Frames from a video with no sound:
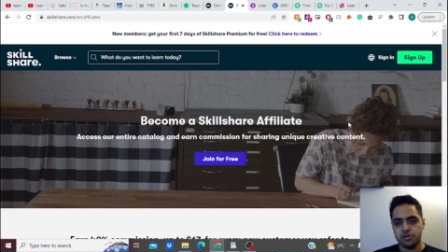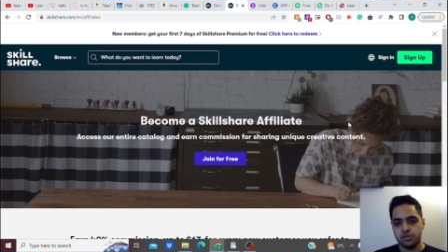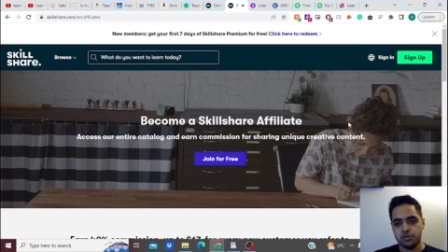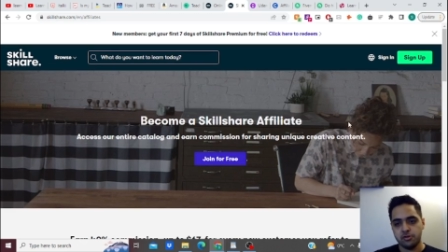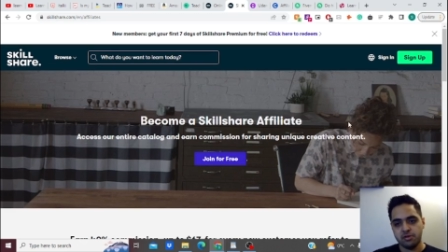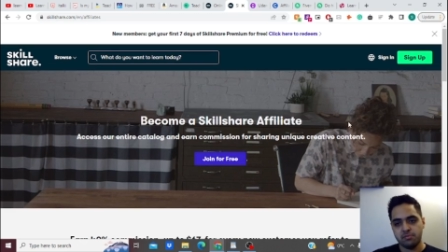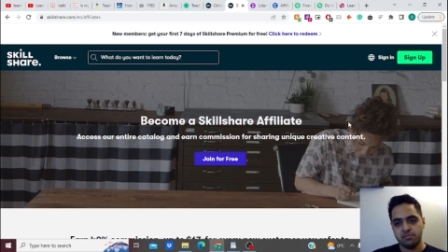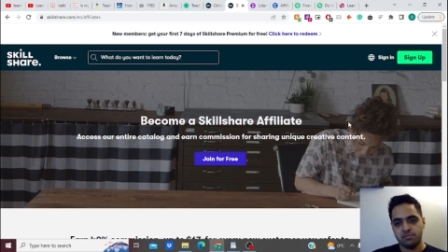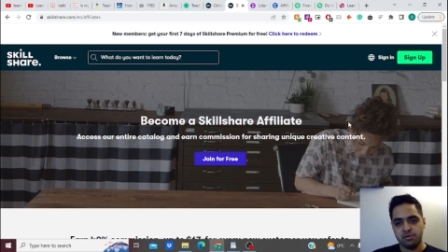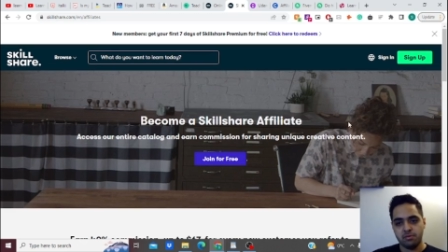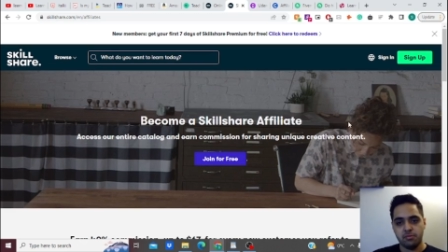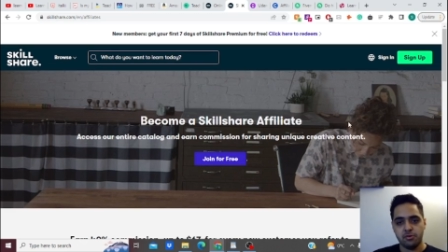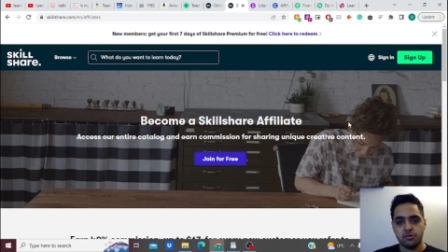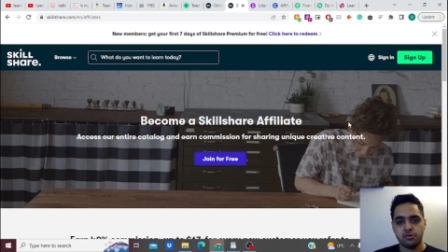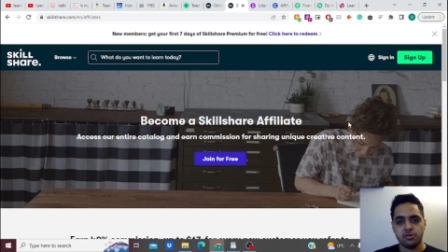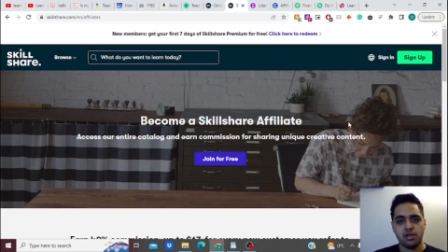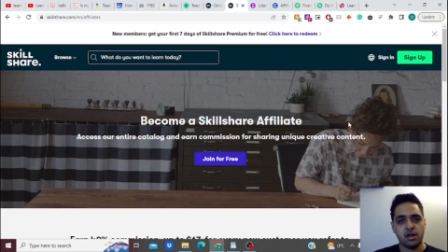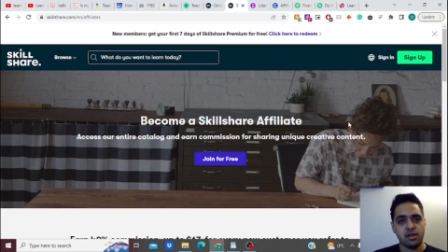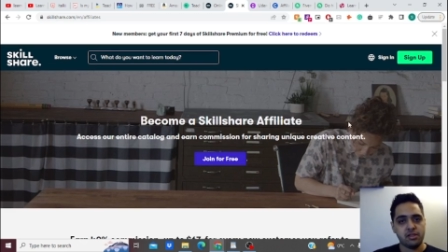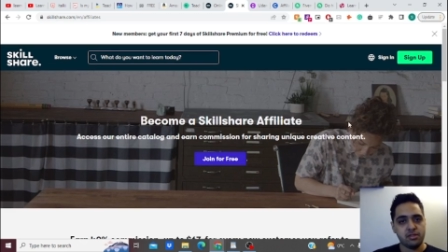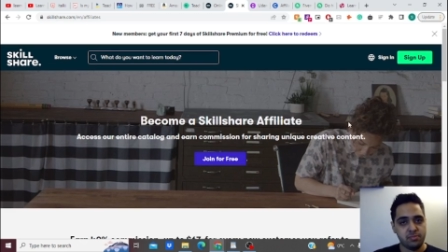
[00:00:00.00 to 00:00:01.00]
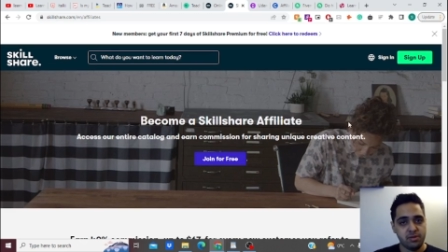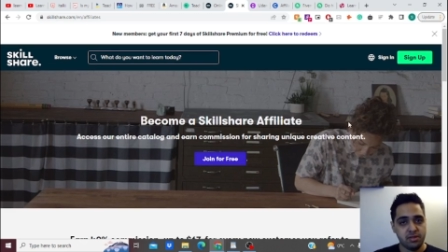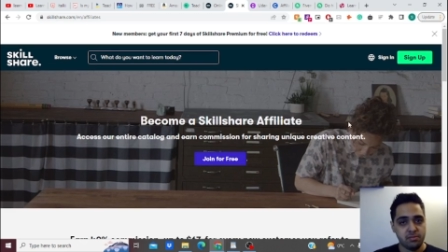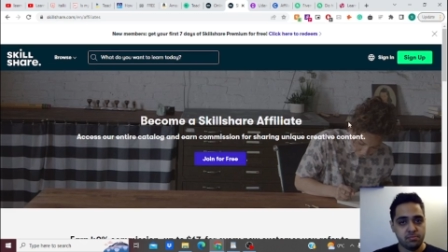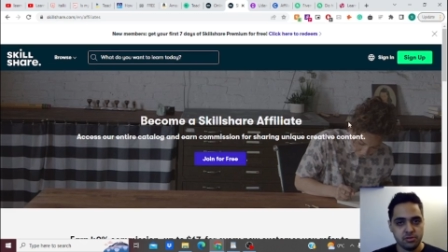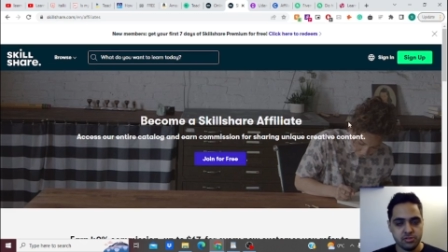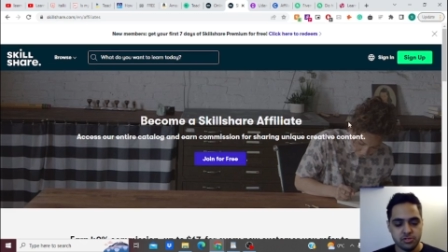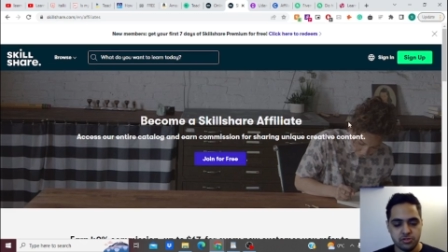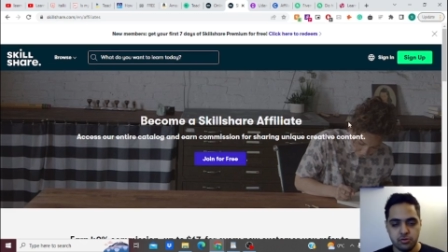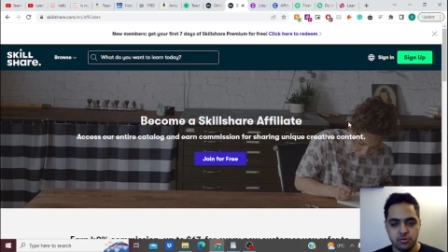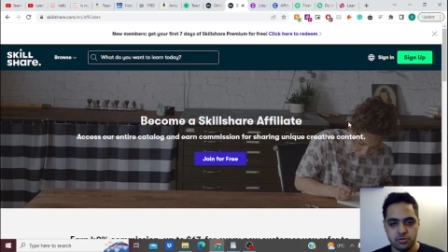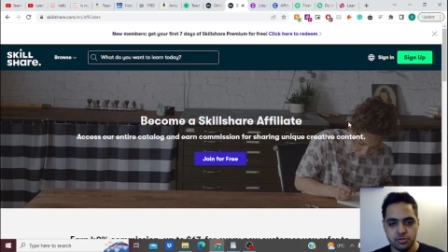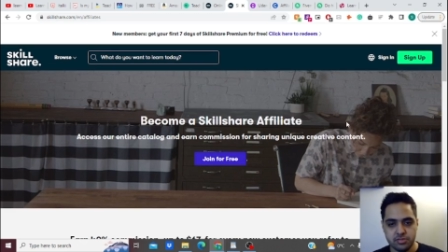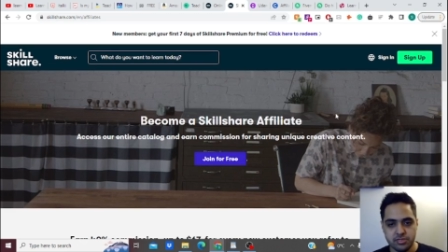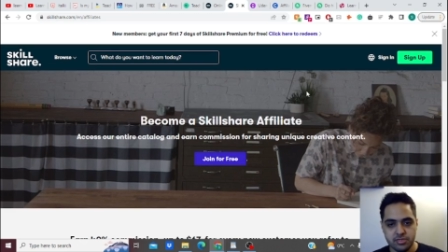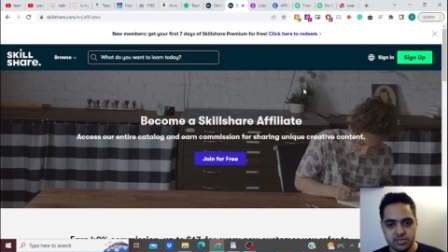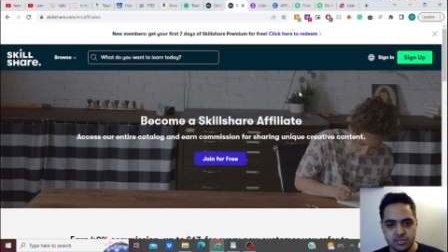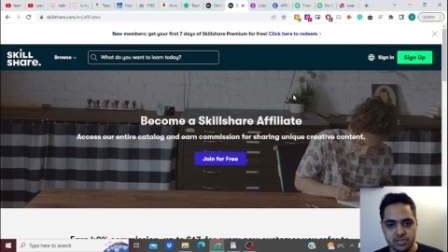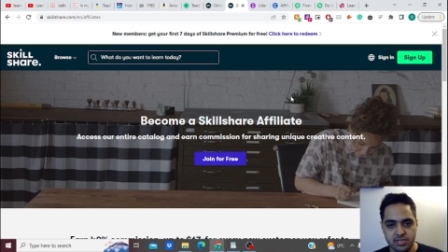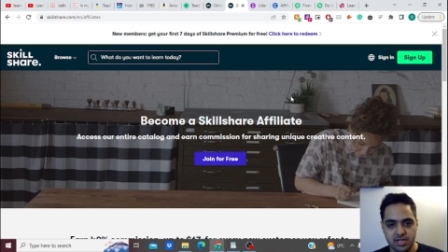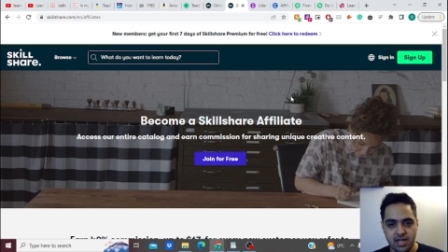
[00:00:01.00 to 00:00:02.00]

You can promote other people's courses,